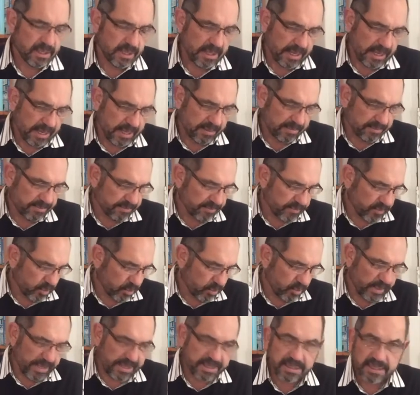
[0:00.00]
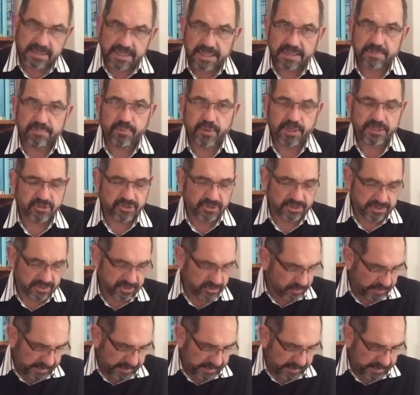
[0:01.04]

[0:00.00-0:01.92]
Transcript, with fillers: um, or ethnic prejudice